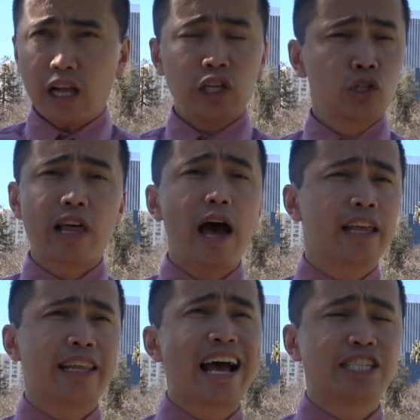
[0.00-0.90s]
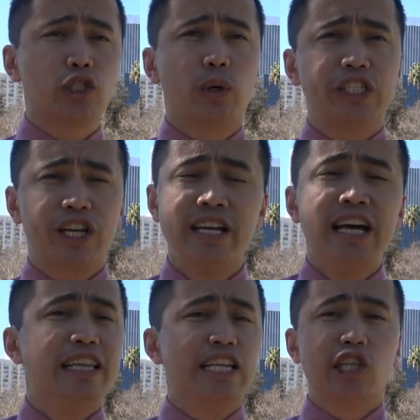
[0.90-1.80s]
So that in that situation,
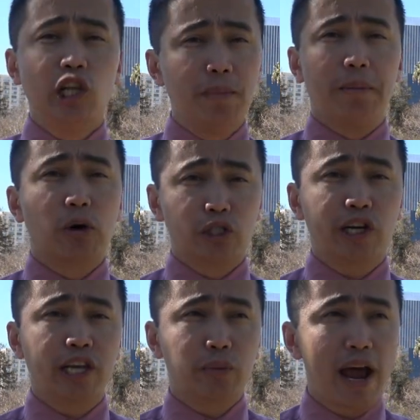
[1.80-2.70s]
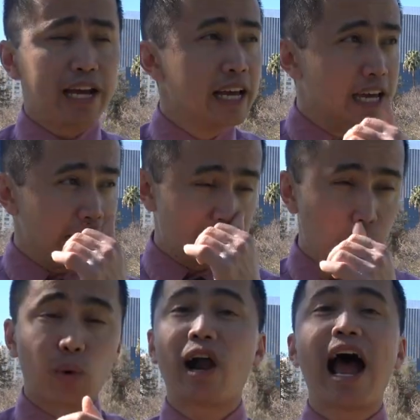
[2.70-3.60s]
that's a little bit more tricky, right? It's like
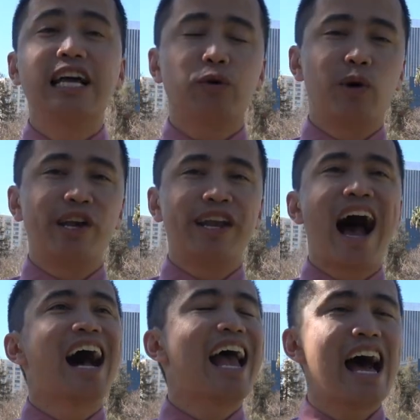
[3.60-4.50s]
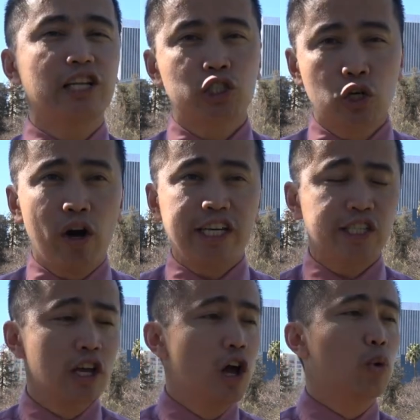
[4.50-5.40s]
we're at, wherein I had a
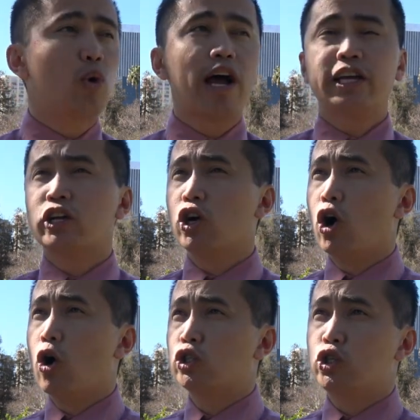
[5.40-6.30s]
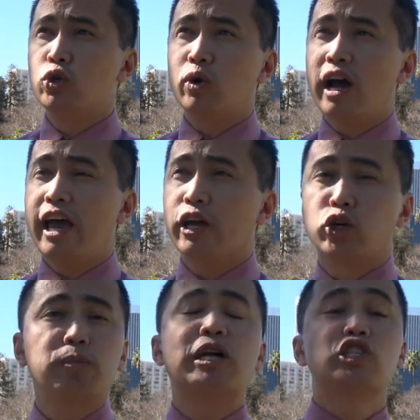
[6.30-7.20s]
choice where I can go to a
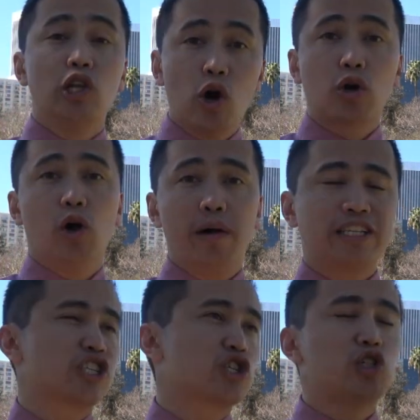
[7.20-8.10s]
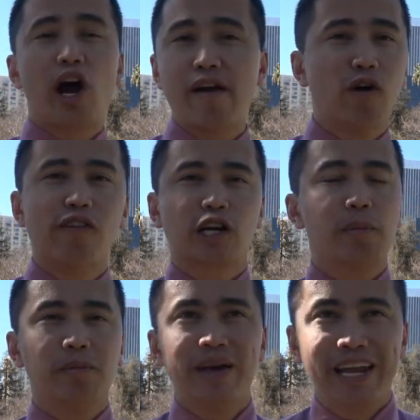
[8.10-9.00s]
group that's local and just drive over a
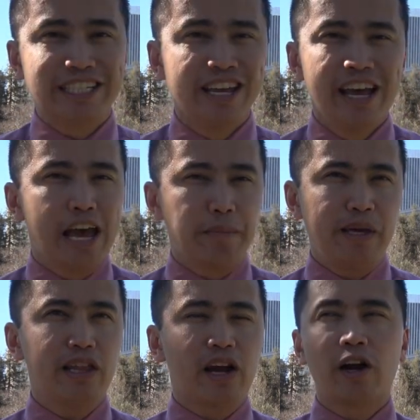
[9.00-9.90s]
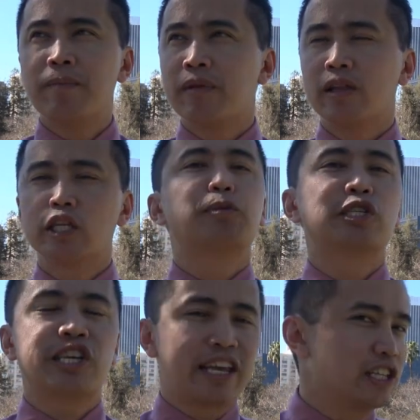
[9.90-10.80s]
couple minutes and be there. This
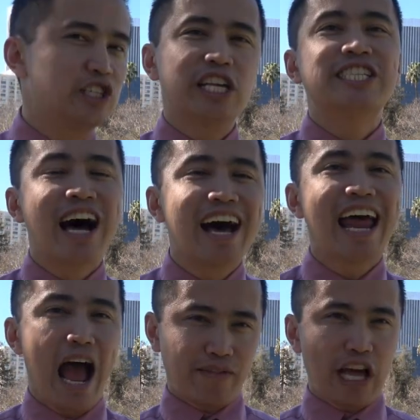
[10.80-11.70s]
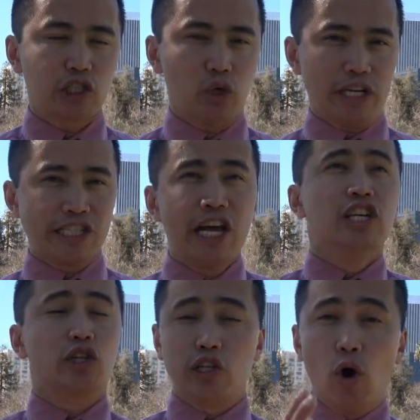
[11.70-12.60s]
person can, does not have that choice.
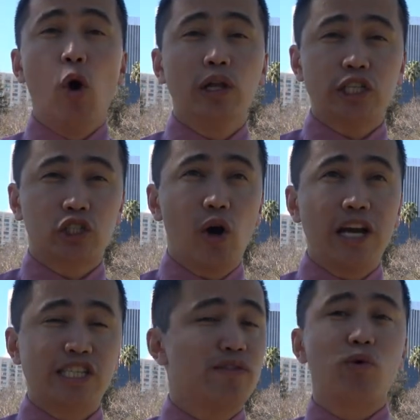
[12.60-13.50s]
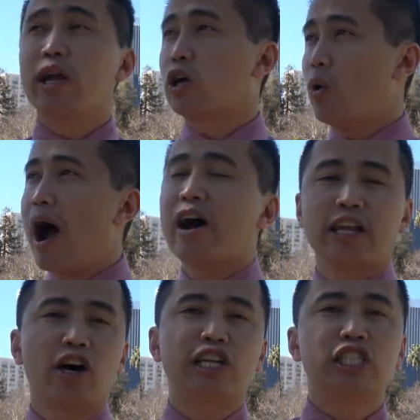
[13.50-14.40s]
So the only choice, if you want to go out
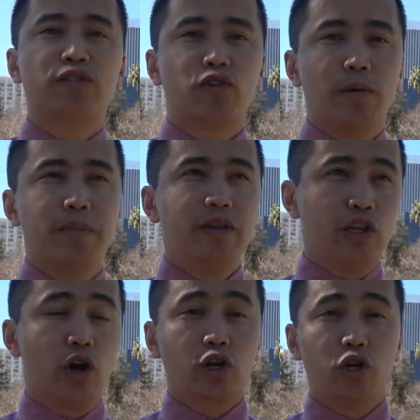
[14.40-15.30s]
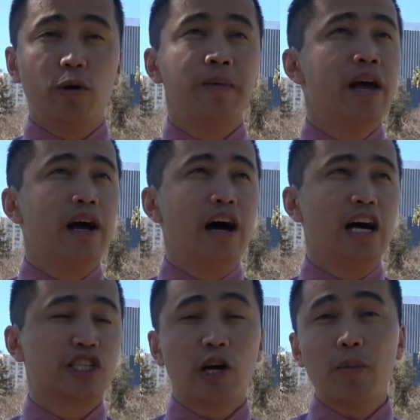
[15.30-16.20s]
and audition for a you know a group
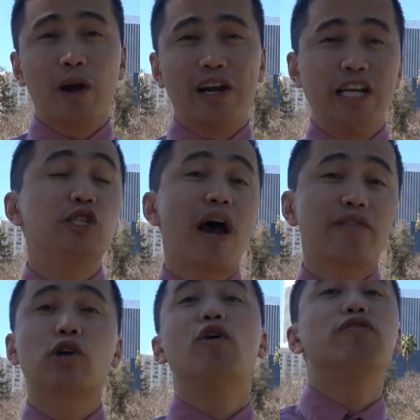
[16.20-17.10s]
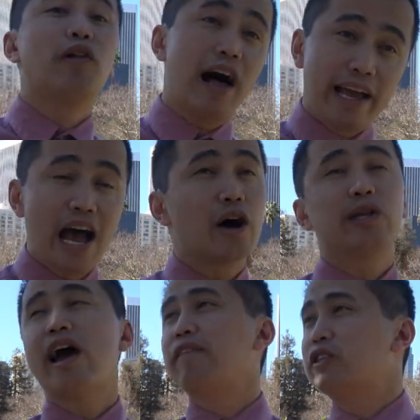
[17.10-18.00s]
uh, somewhere, is you have to go fly out.
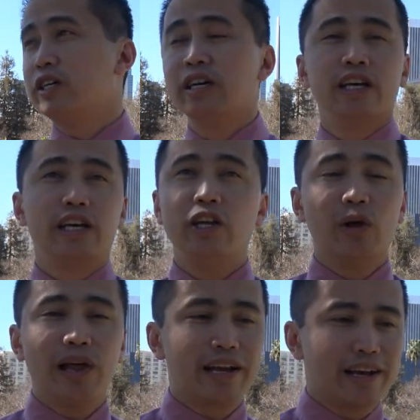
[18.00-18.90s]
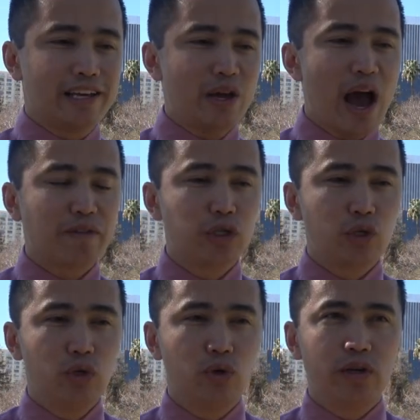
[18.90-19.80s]
You have to you know like uh, you have
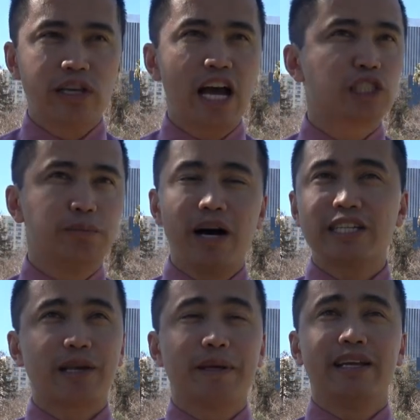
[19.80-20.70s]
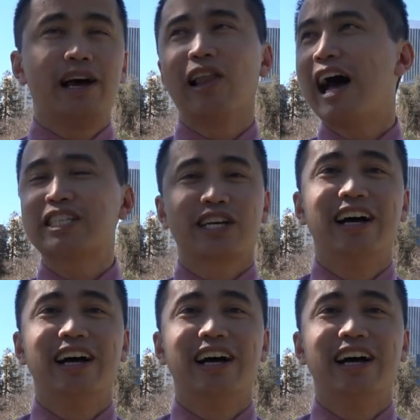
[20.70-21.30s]
to catch a bus. I mean, Alaska.